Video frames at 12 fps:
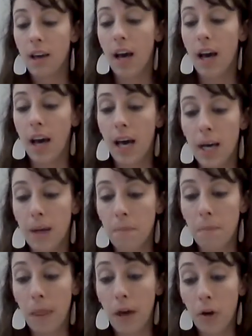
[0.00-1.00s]

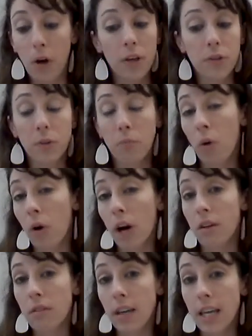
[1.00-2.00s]
across the
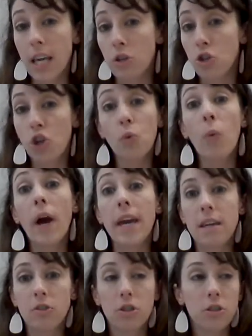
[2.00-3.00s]
board. Again, shouldn't
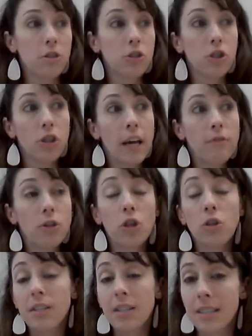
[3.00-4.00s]
wait. Shouldn't have to
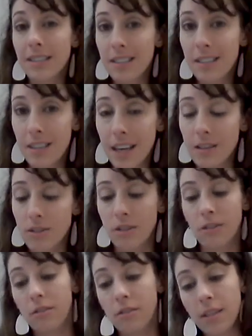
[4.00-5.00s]
do this in
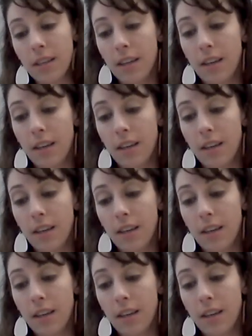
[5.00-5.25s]
stages.